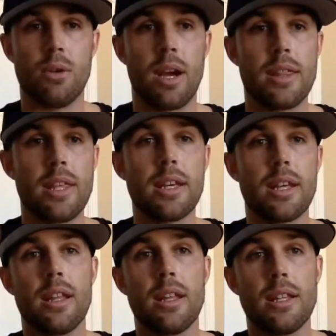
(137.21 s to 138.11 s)
I think
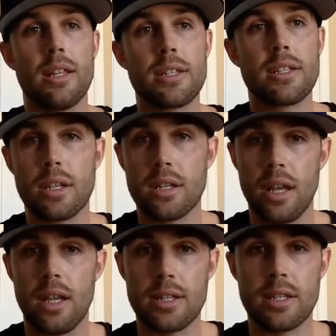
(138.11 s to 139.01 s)
this is a
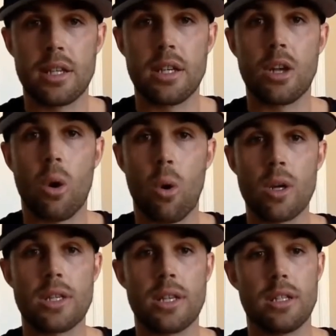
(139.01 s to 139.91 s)
this is a good
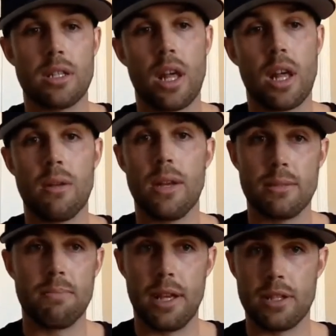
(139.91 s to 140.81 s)
course. It's a lot of it's
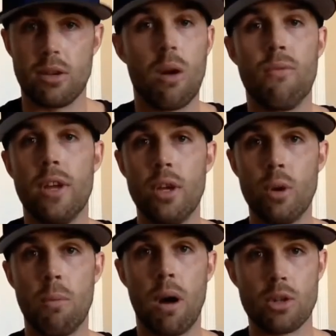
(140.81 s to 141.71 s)
it's all video
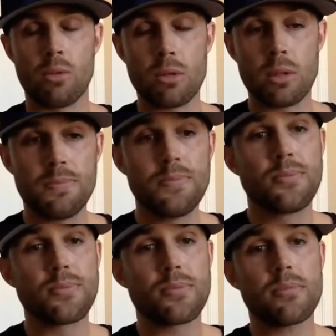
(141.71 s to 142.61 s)
modules.
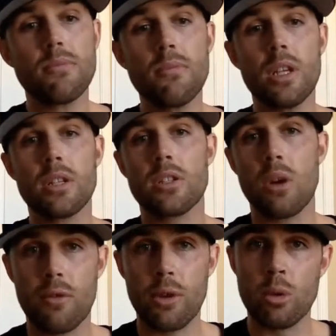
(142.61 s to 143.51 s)
So
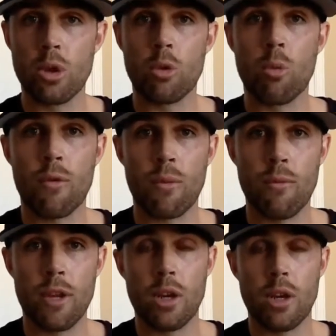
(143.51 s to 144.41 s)
if you learn well from
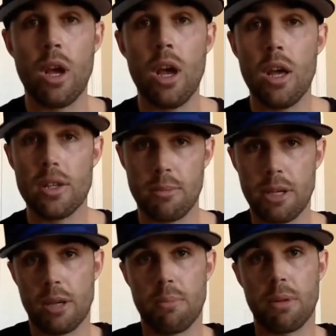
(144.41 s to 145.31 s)
video, it's gonna be a
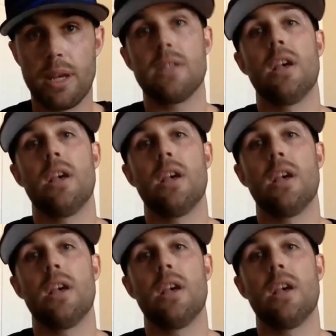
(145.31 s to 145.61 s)
good place.